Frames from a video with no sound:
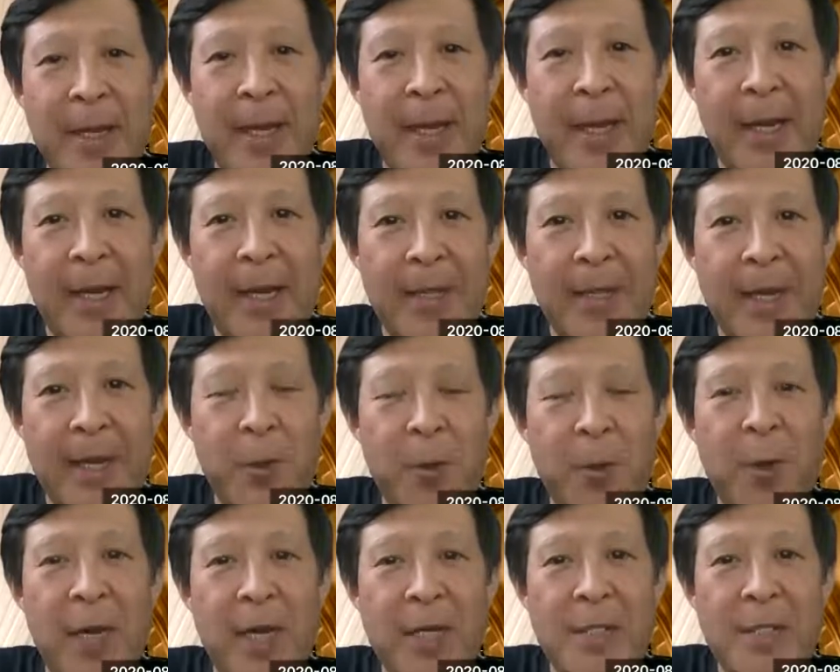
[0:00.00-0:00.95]
And
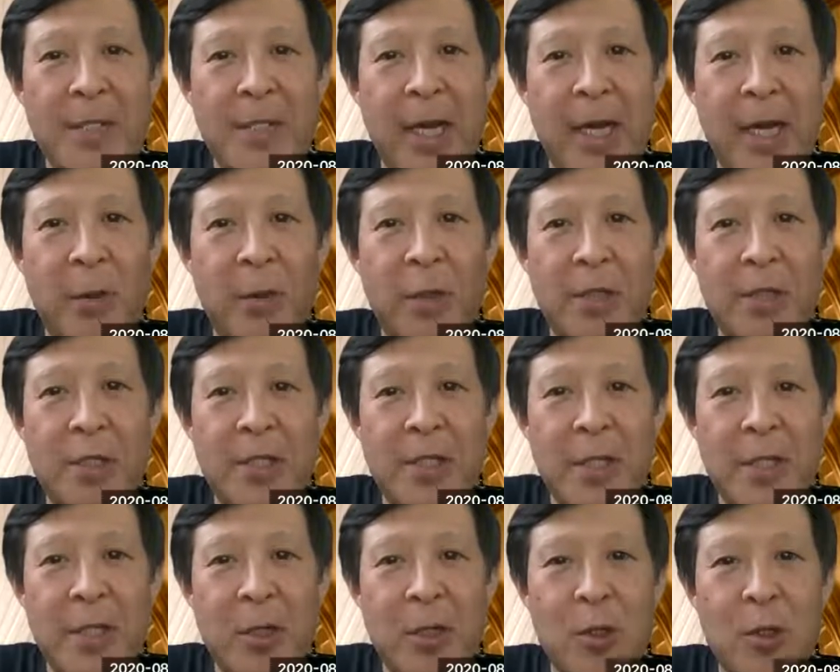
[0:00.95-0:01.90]
otherwise, I will
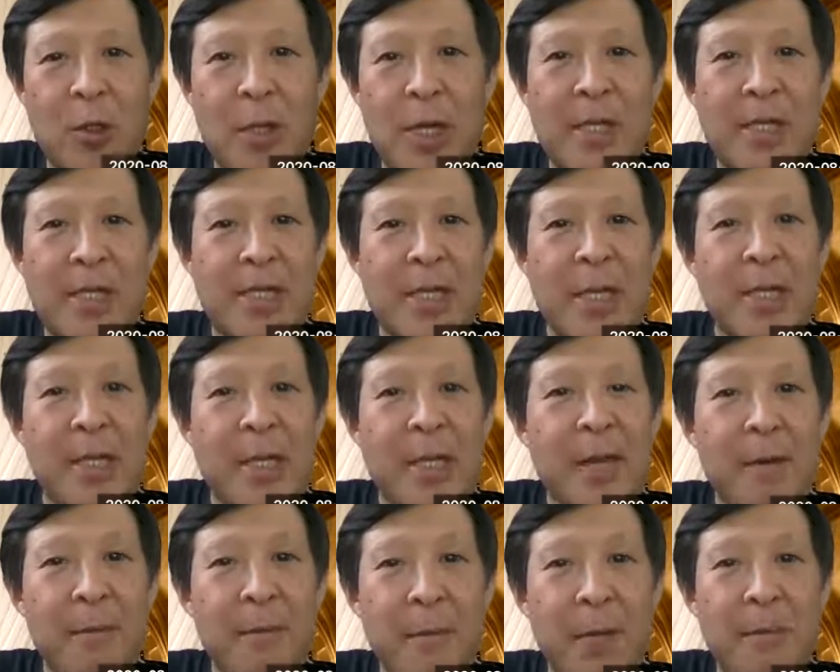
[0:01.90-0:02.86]
see you next
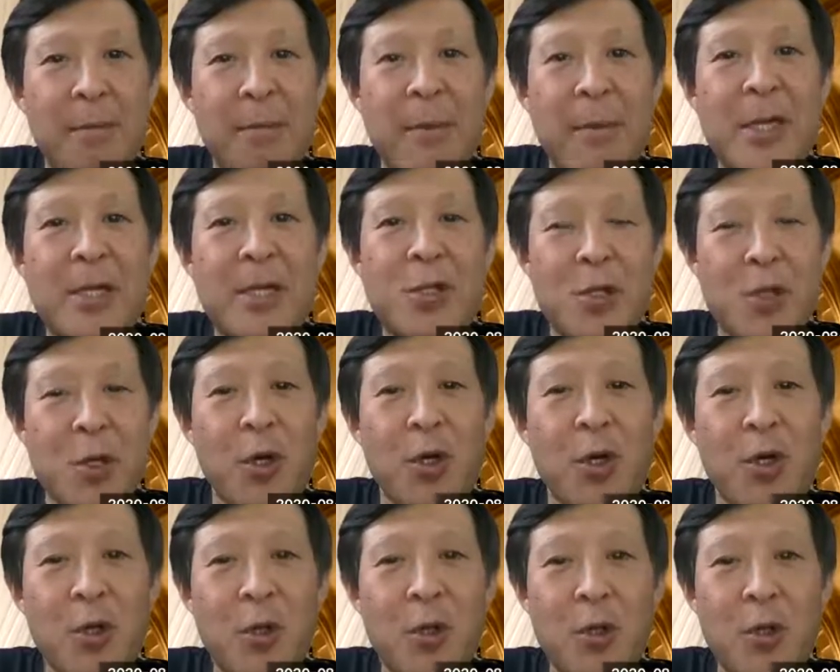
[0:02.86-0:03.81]
Sunday, but make
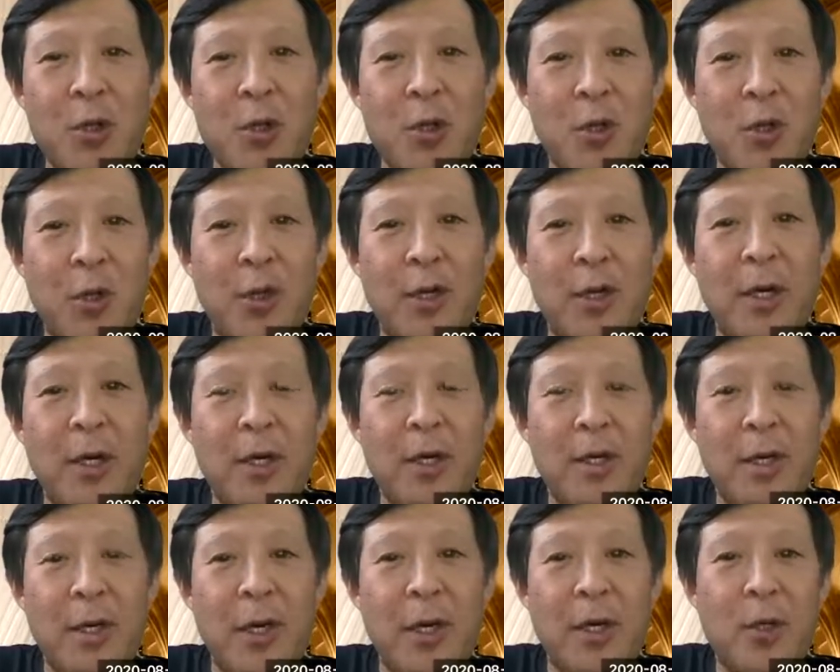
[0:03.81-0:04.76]
sure you do
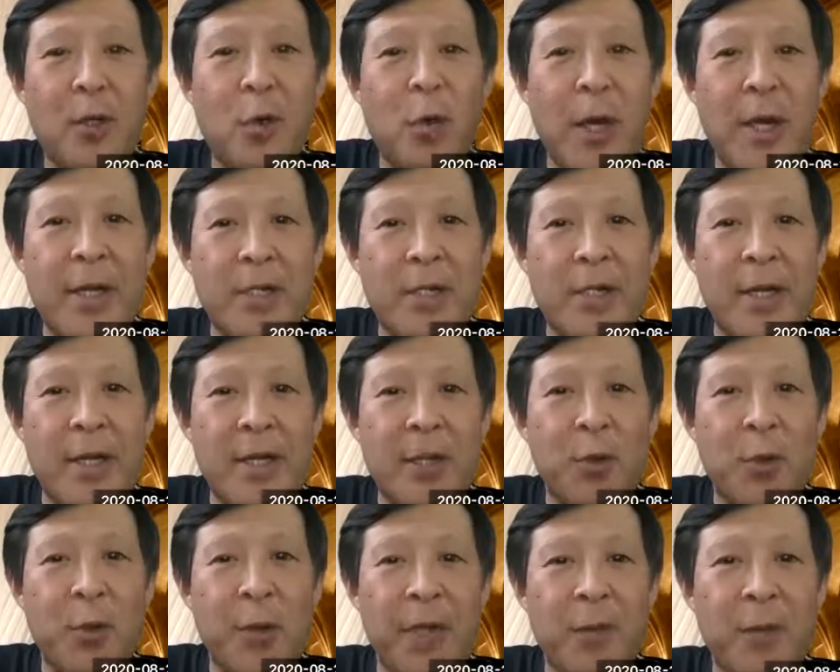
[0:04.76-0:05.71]
you watch the
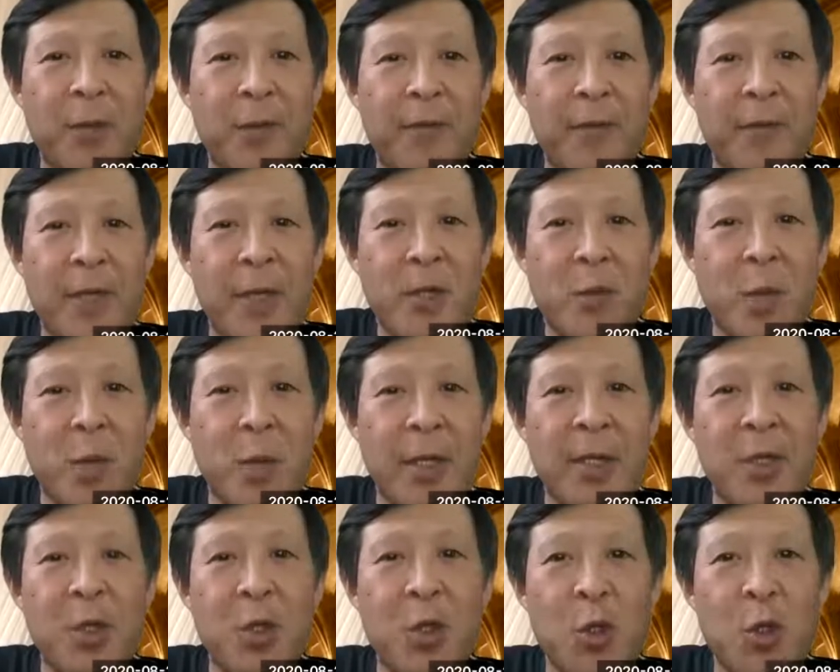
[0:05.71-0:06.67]
introductory videos 1
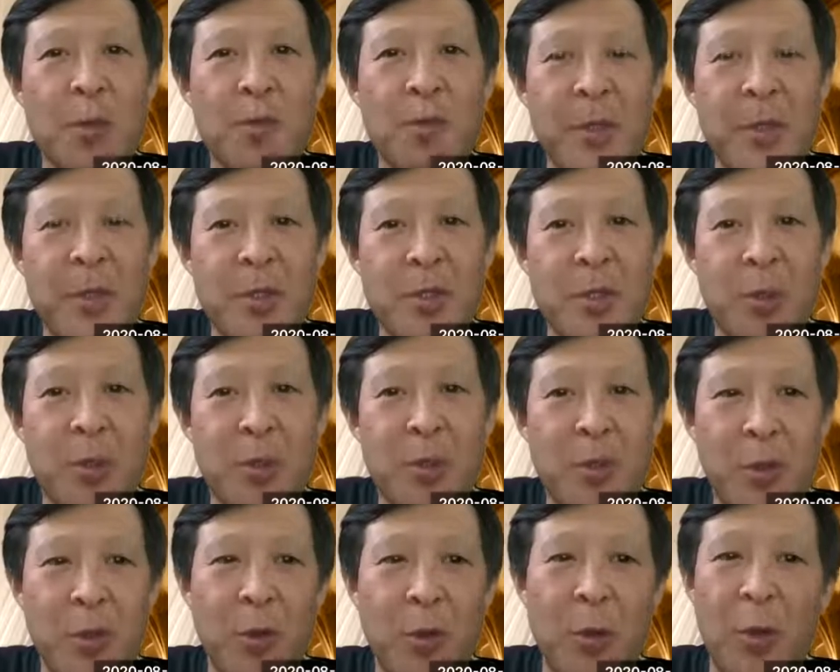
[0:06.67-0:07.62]
and 2, so
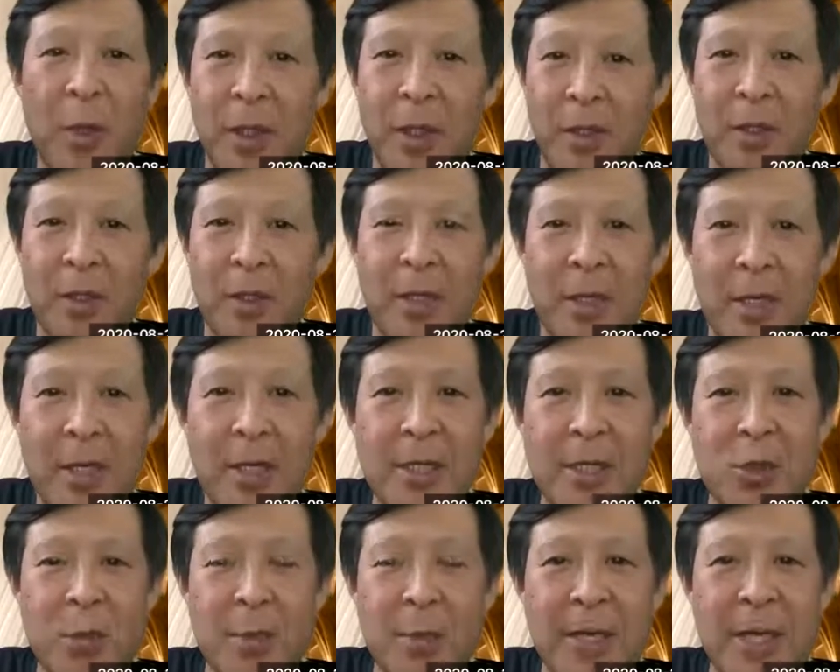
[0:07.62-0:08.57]
you know what
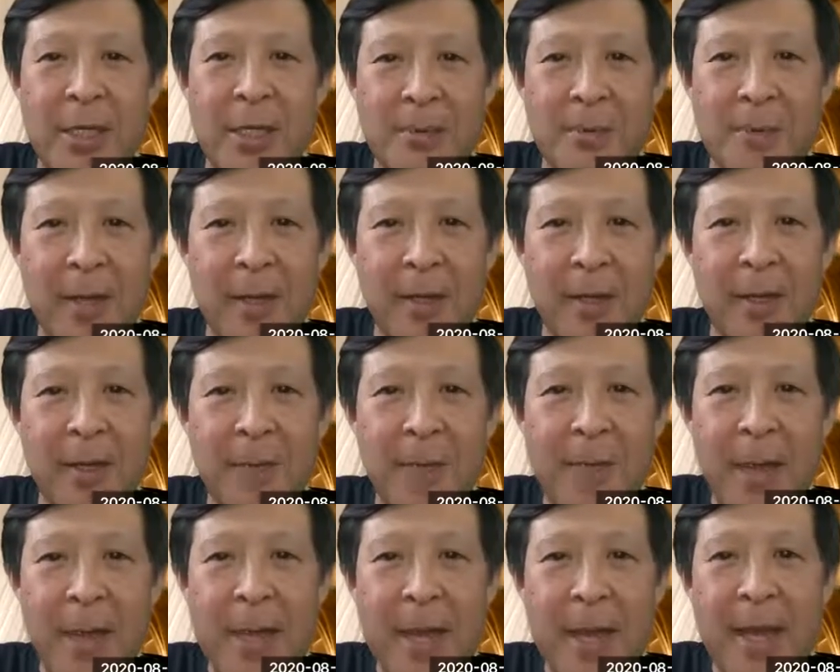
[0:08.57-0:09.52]
is to be expected.
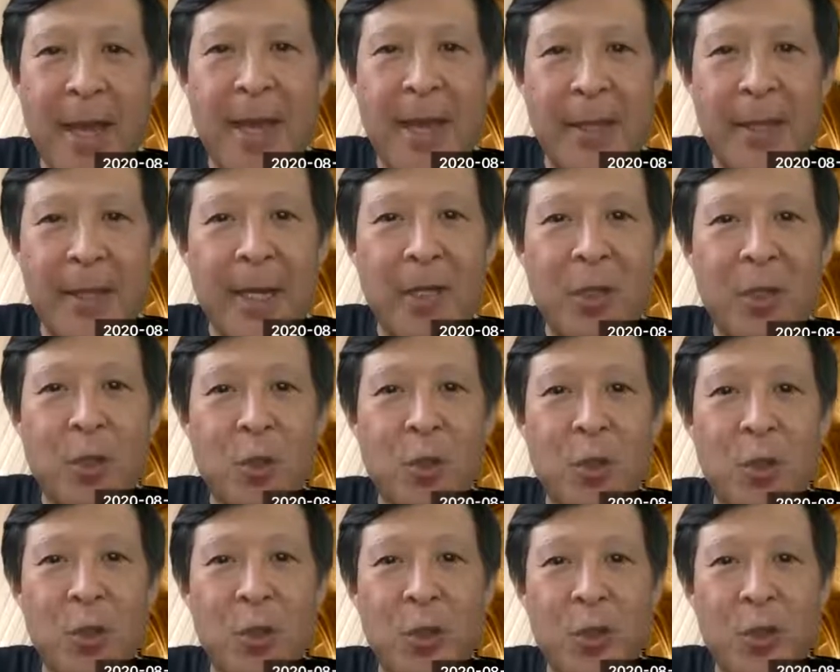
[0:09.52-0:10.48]
And then you
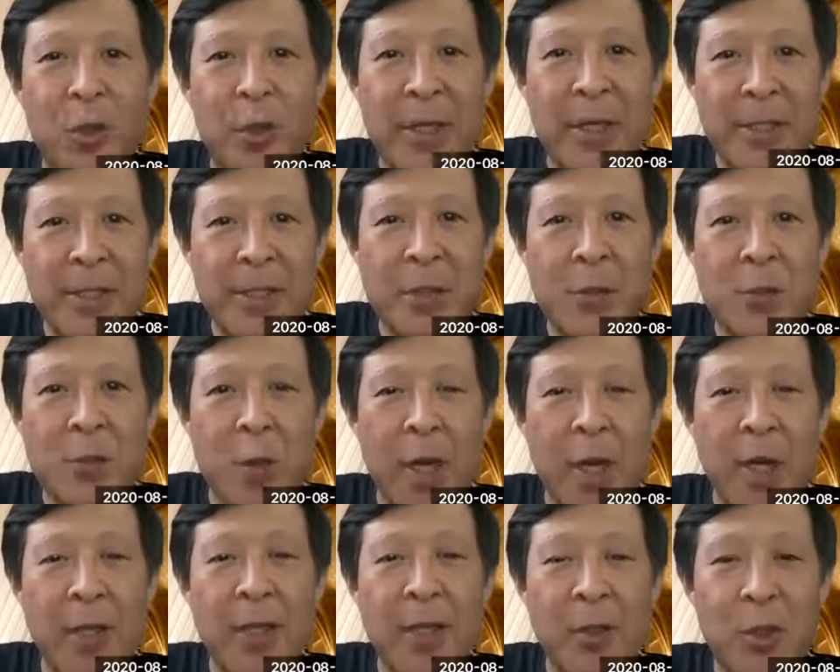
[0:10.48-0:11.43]
do your lessons
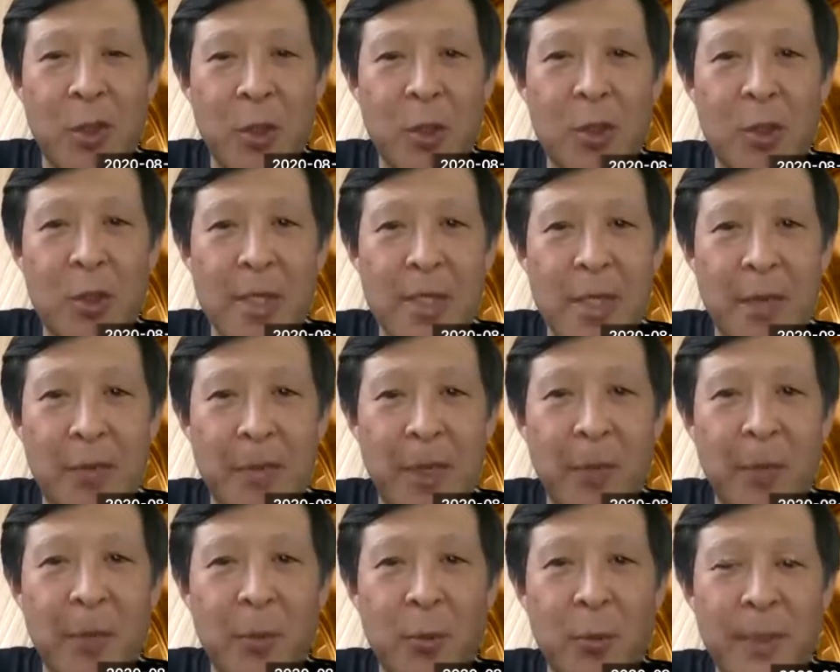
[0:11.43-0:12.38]
1 and 2 this
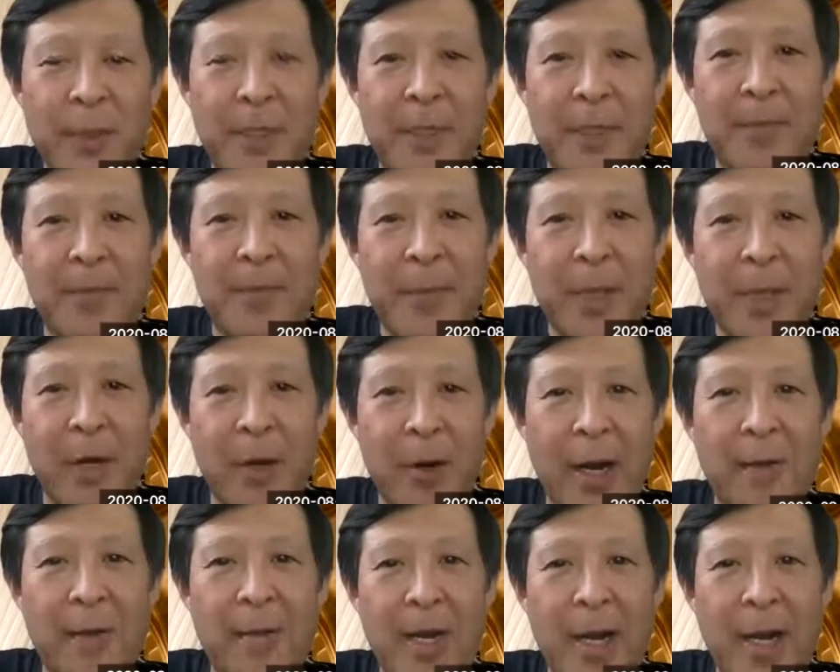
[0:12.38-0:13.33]
upcoming week. All
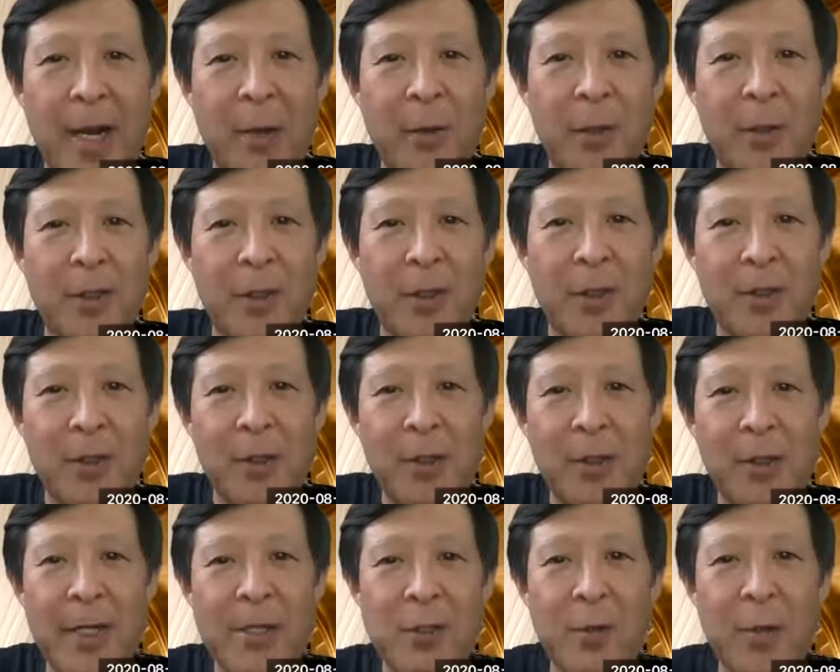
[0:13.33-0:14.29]
right, I will talk to you
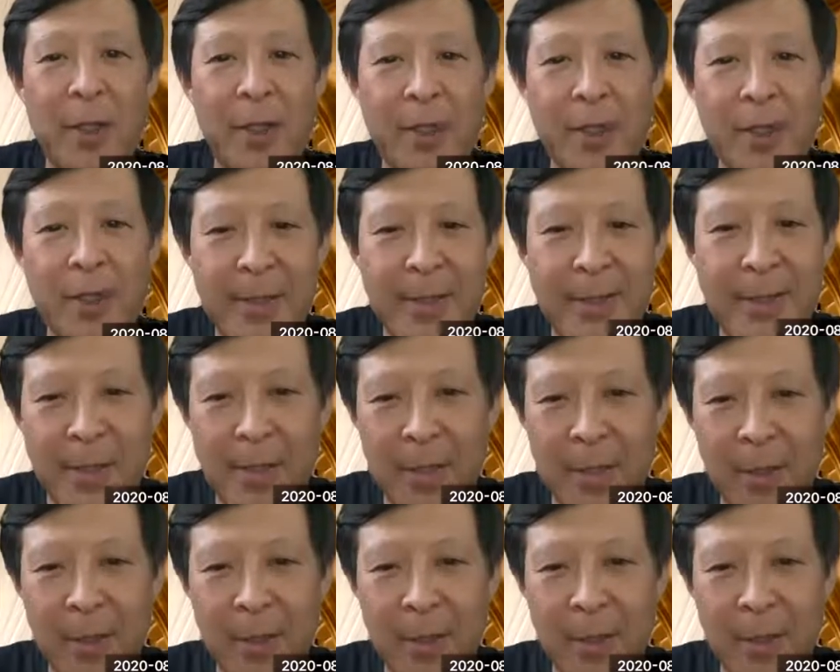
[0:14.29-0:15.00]
next week. See you